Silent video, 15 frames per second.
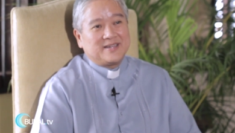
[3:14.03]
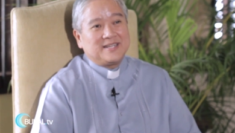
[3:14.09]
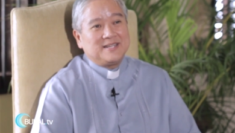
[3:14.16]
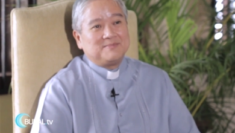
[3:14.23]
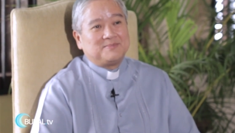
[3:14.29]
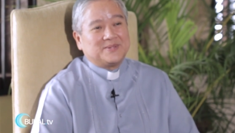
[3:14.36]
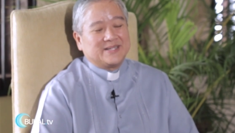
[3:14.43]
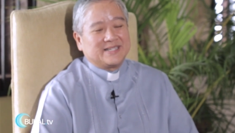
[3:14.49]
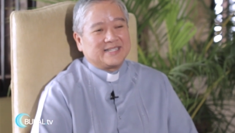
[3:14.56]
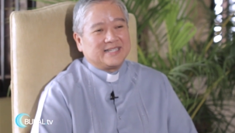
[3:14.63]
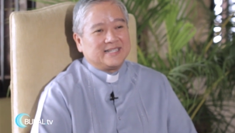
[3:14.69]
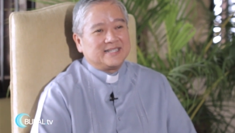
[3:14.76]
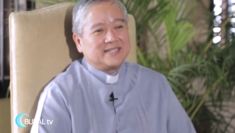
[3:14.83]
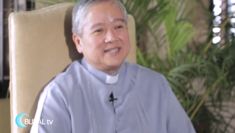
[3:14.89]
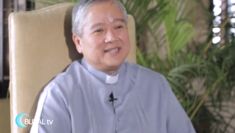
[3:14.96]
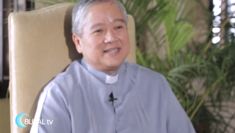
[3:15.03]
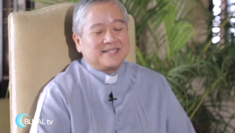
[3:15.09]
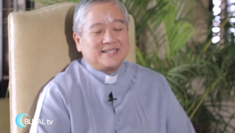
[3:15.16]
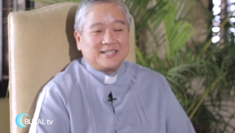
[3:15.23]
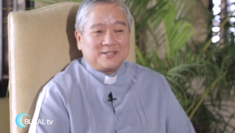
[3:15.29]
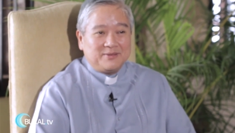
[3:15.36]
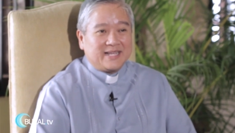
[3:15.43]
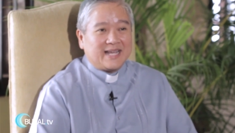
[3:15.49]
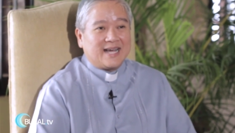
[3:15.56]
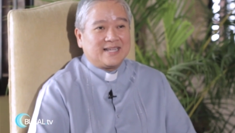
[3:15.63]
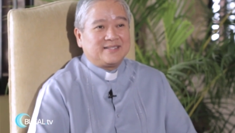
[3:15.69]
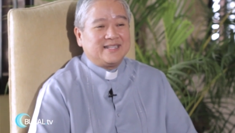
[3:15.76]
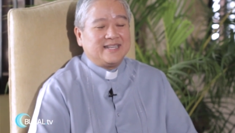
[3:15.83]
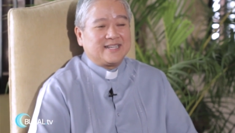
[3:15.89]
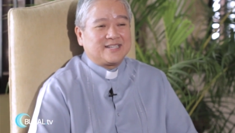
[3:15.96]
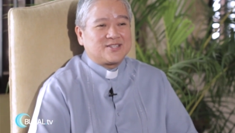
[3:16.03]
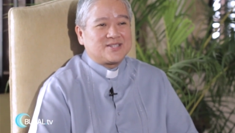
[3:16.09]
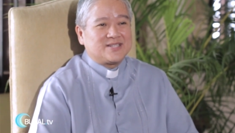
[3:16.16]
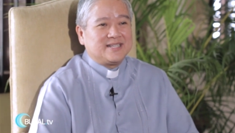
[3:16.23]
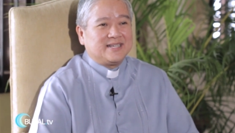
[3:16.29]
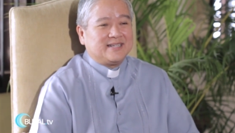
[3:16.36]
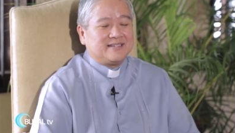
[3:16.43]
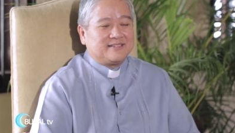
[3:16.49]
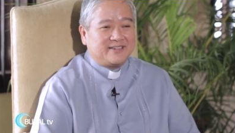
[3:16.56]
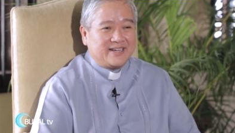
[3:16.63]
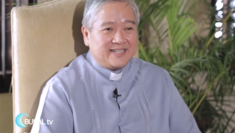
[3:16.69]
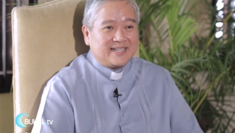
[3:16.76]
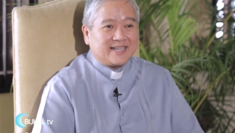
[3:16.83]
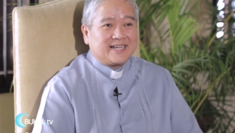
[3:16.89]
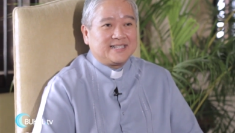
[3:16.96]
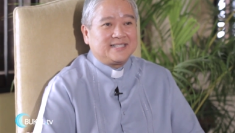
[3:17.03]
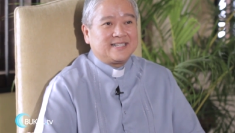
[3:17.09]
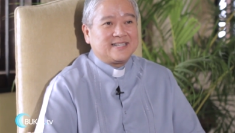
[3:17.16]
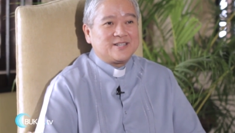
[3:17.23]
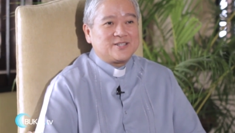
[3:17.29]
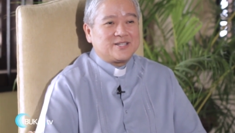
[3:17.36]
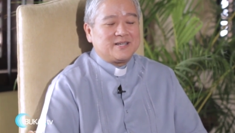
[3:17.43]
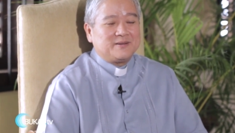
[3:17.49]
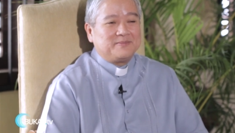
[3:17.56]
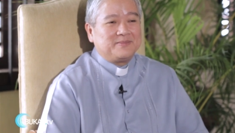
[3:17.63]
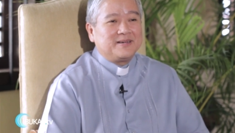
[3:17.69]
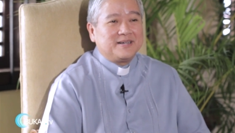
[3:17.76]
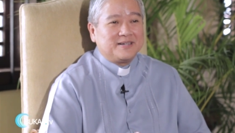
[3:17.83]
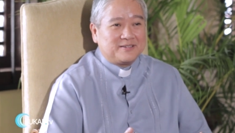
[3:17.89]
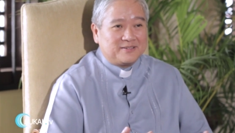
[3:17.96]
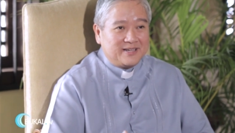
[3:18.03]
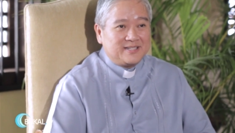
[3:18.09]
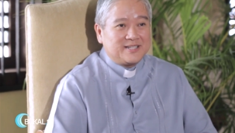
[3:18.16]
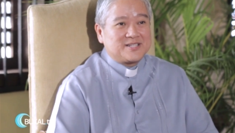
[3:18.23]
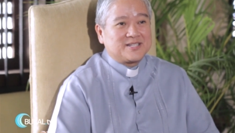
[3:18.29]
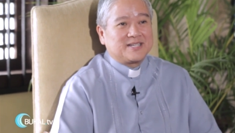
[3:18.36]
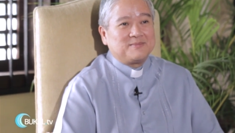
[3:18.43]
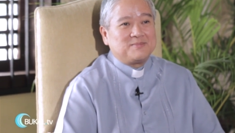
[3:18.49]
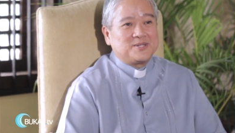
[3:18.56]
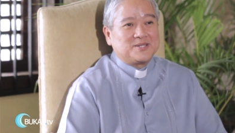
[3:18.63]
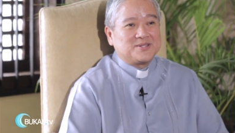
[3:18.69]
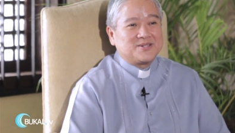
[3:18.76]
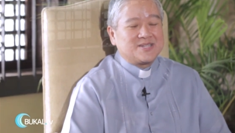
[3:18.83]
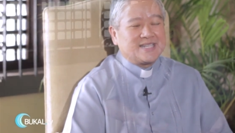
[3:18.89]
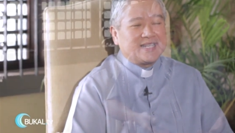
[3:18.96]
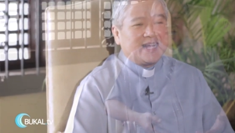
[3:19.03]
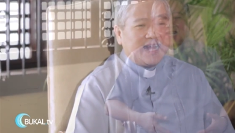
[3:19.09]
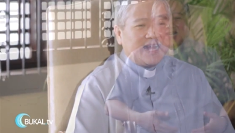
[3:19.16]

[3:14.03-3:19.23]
very important that we Catholics read the Catechism, read the Scriptures,